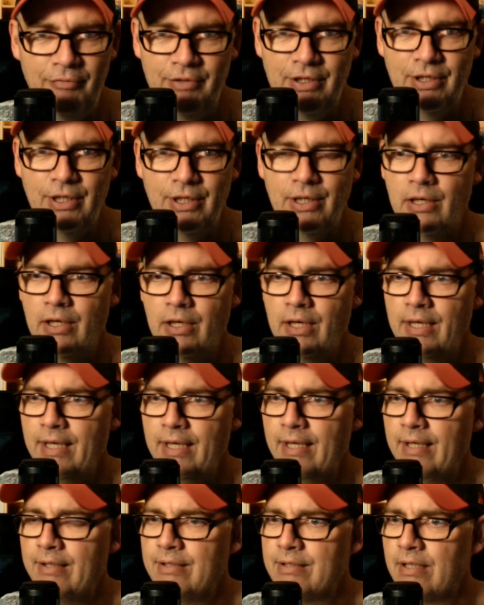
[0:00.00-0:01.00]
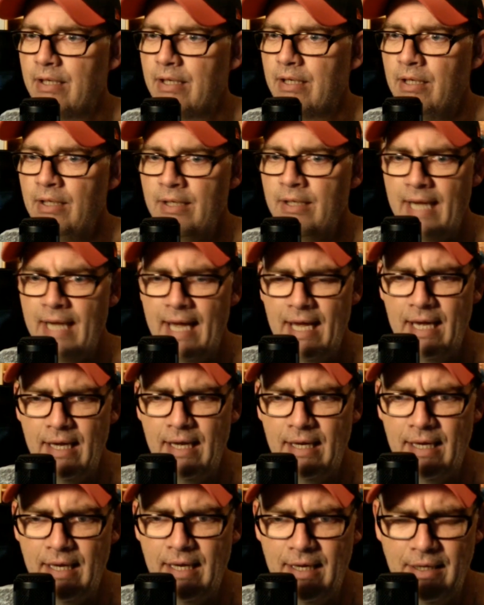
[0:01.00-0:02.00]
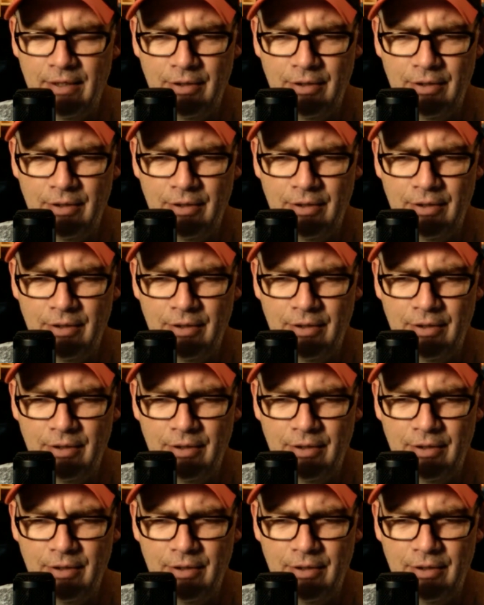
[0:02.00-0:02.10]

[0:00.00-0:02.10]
the air and uh, uh,